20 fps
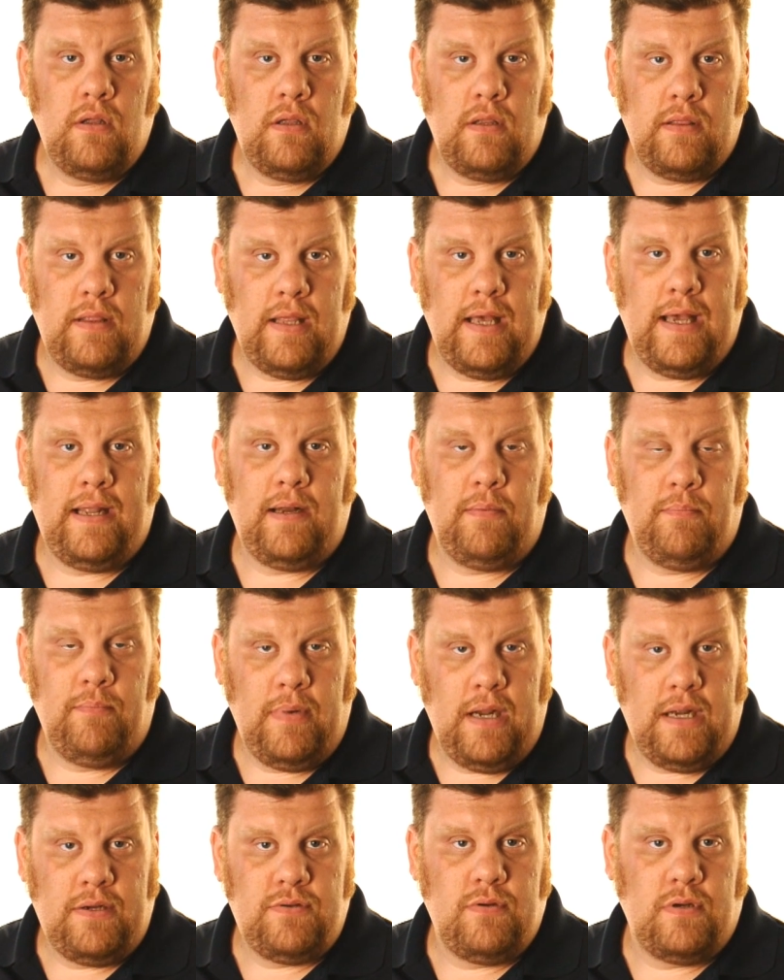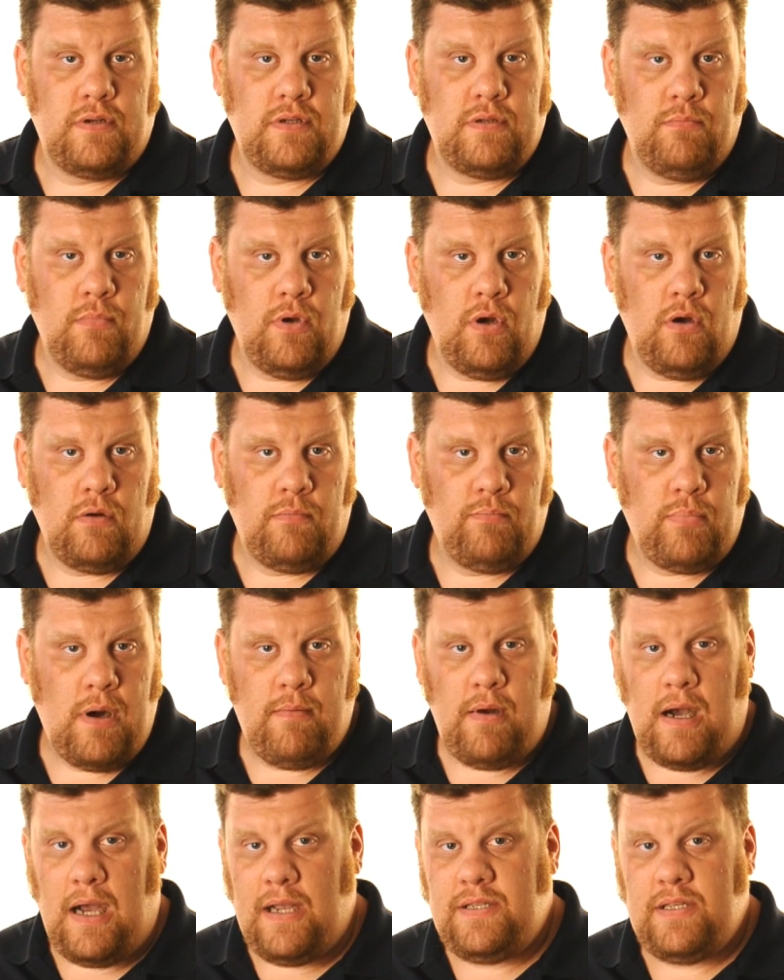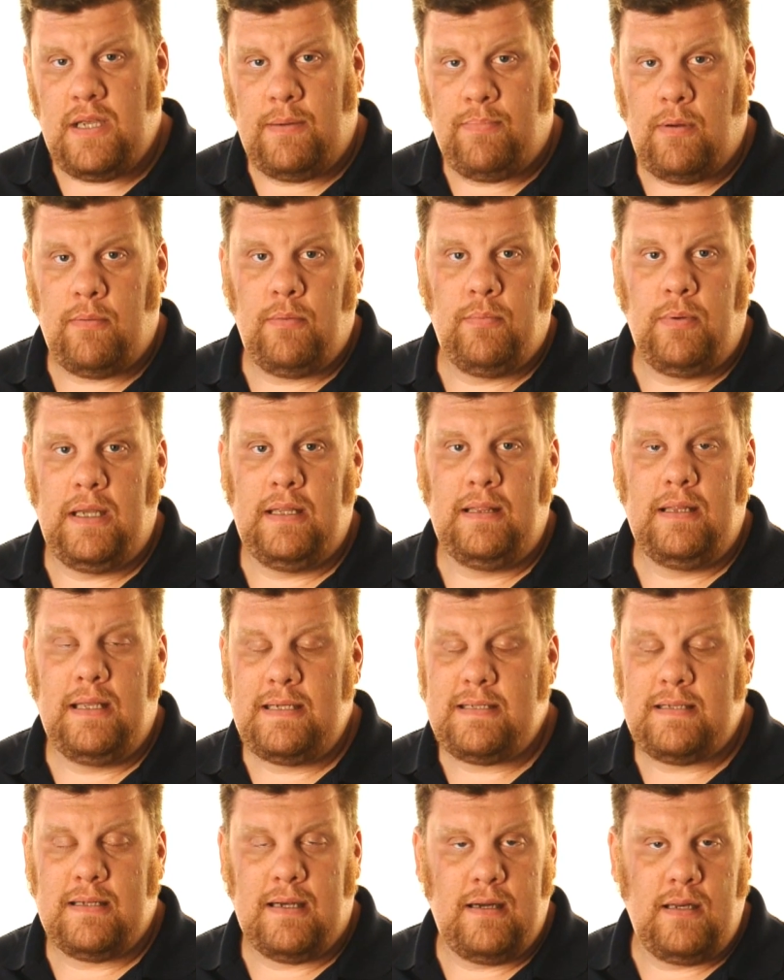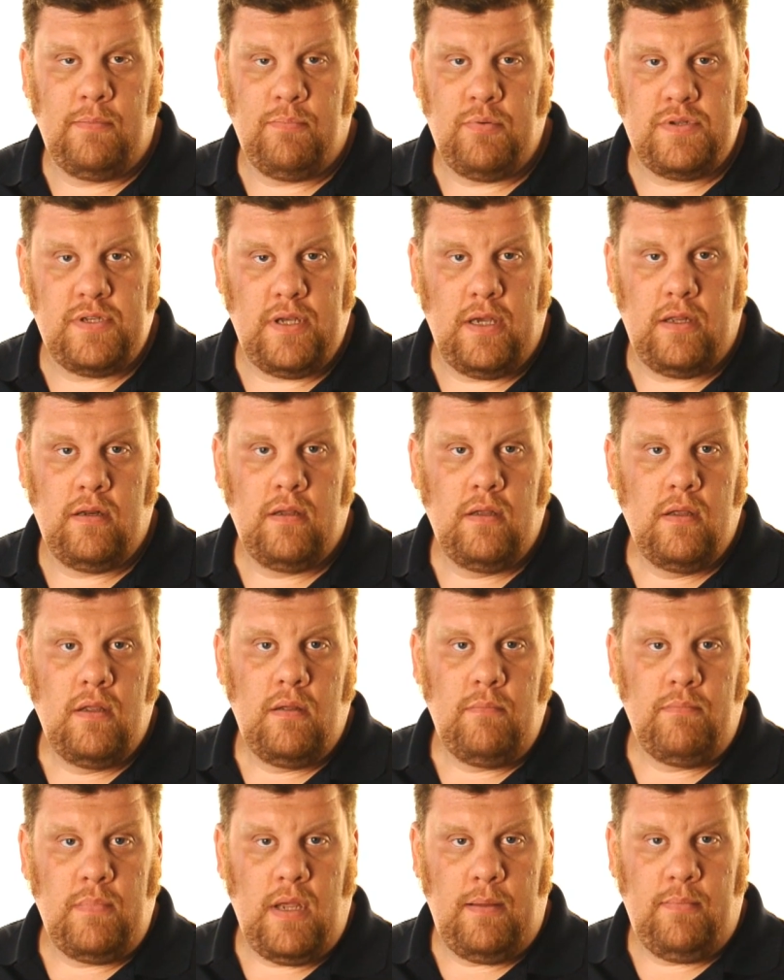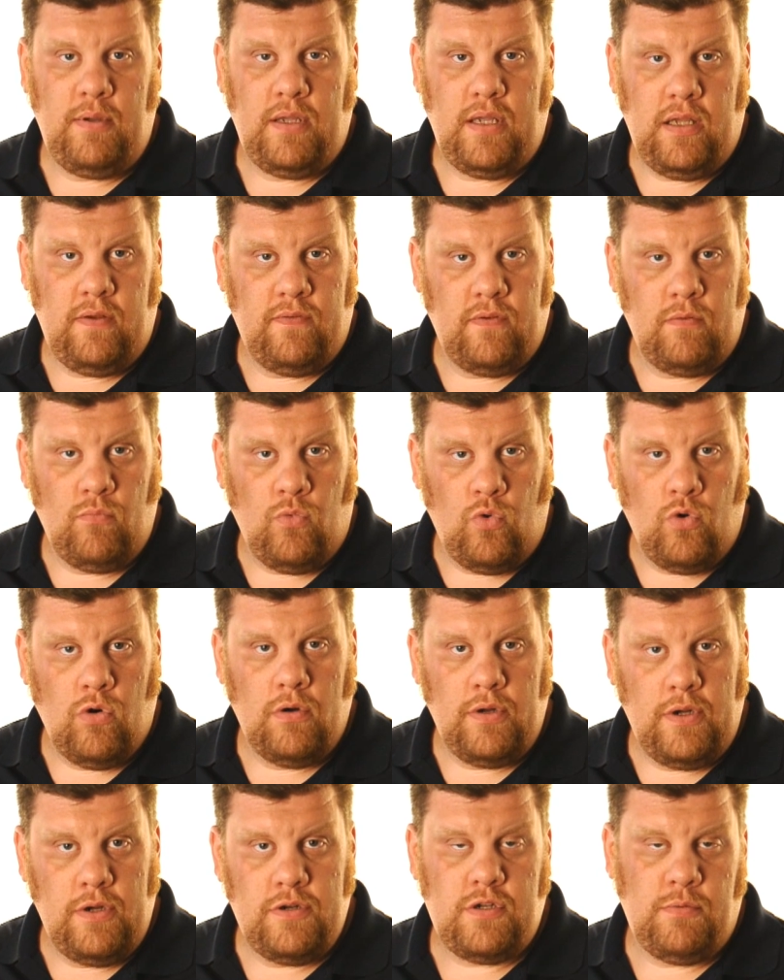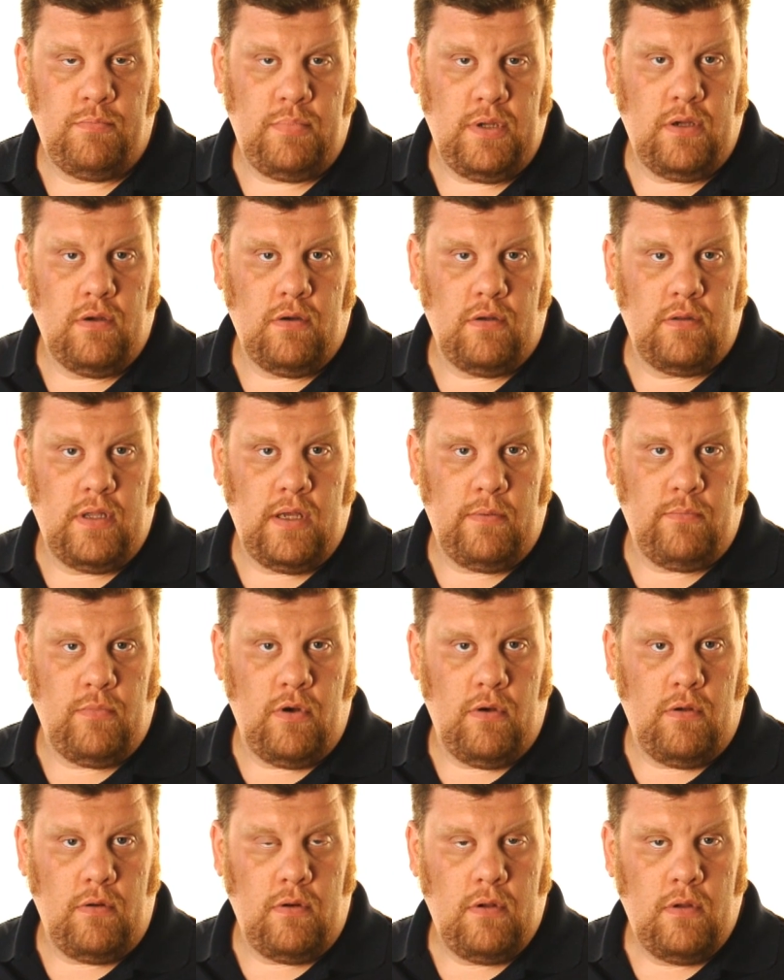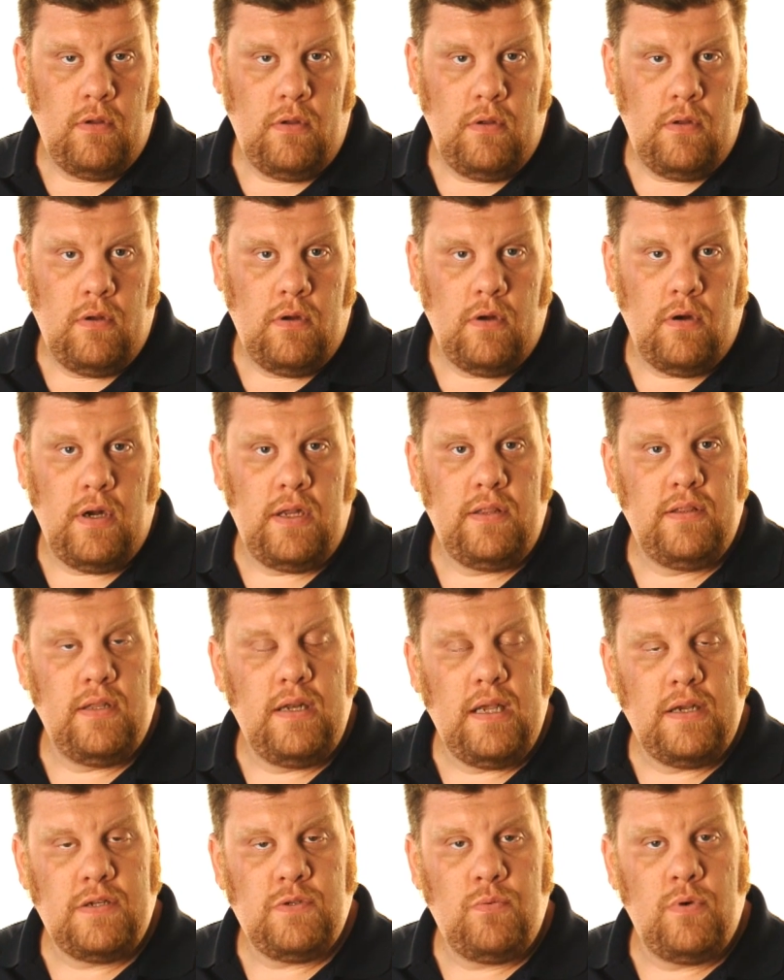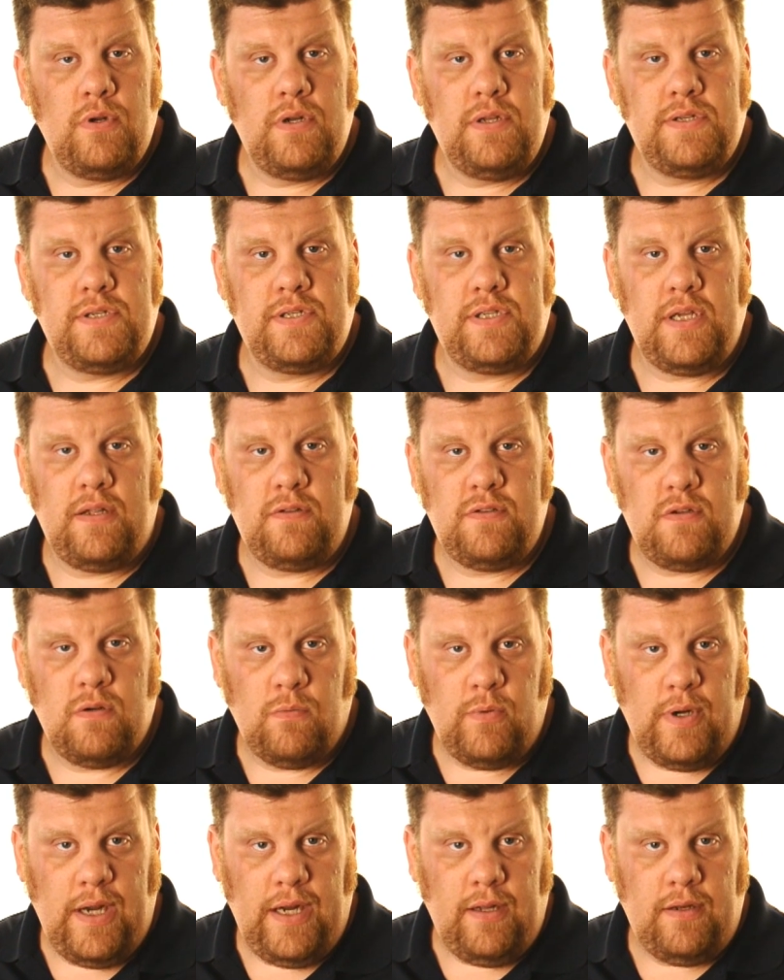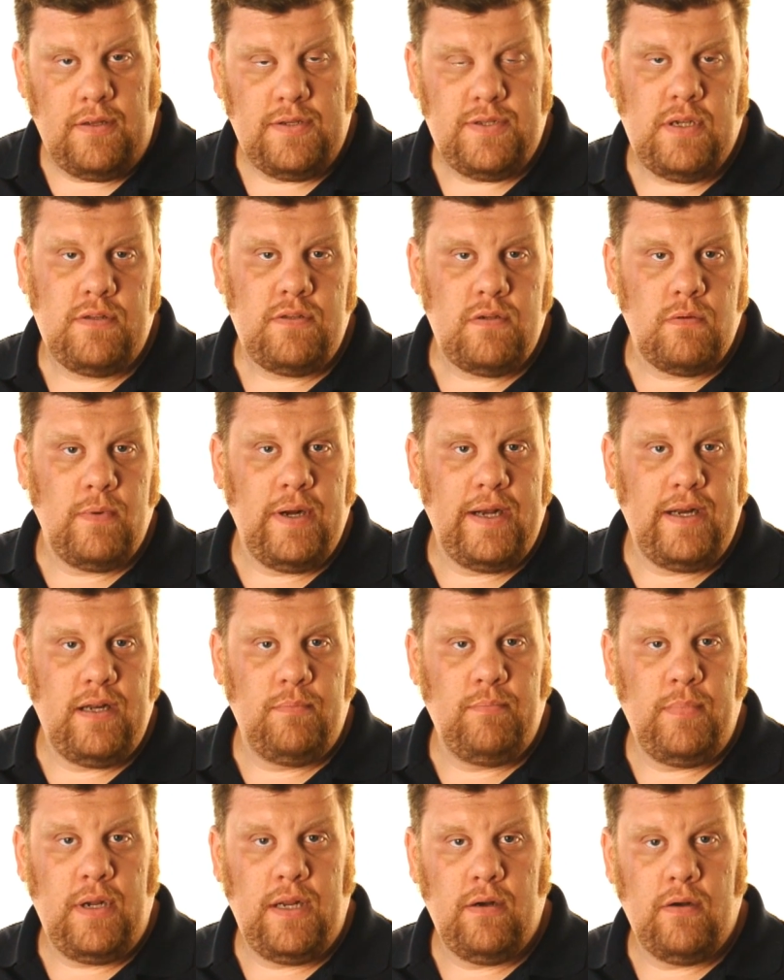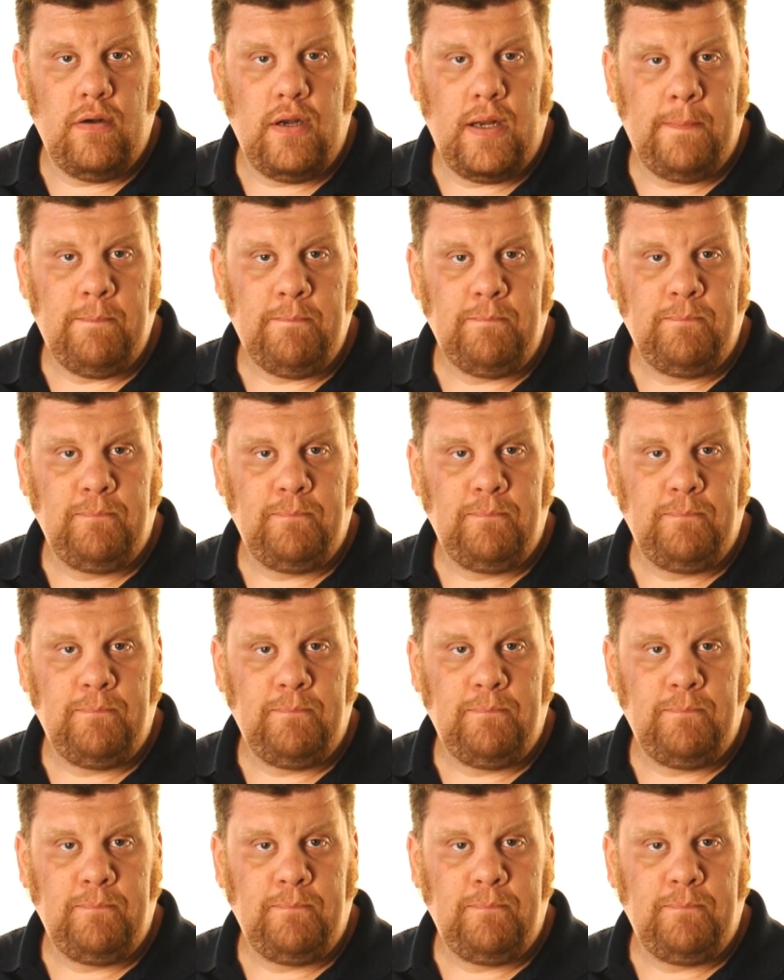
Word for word: that matrix mode. Pro I say probably at least 90%, maybe even more, you should be on that mode. All right, the next one is center weighted. Center weighted metering,